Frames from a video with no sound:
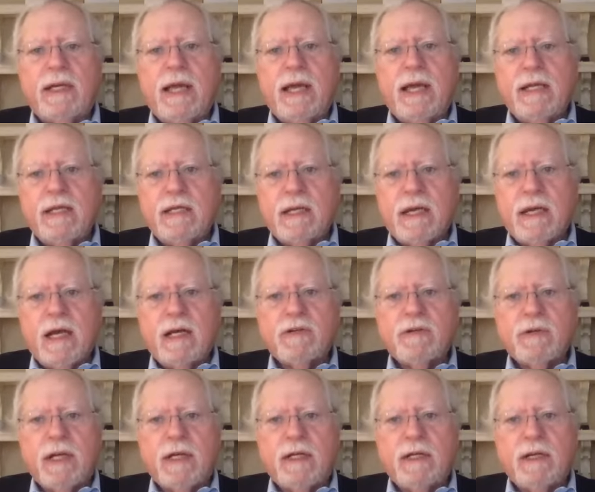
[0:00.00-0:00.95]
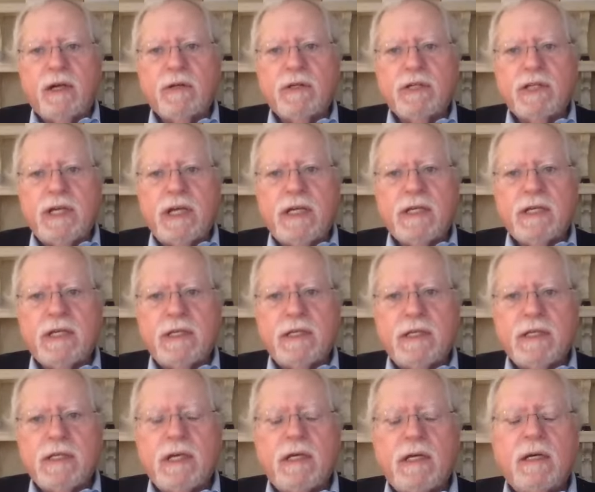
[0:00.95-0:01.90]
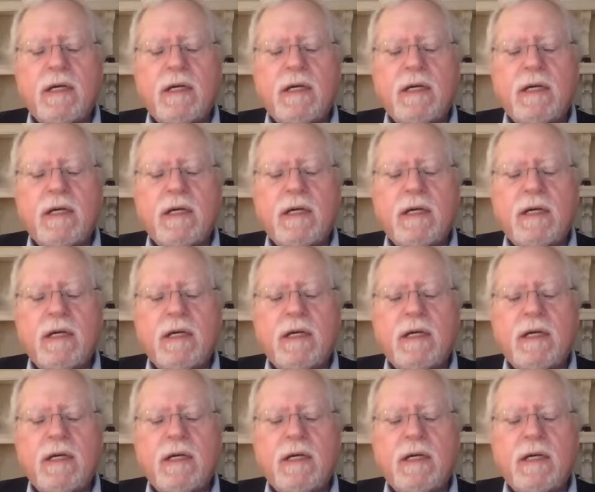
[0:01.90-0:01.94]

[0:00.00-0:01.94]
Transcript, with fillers: get into contract negotiations.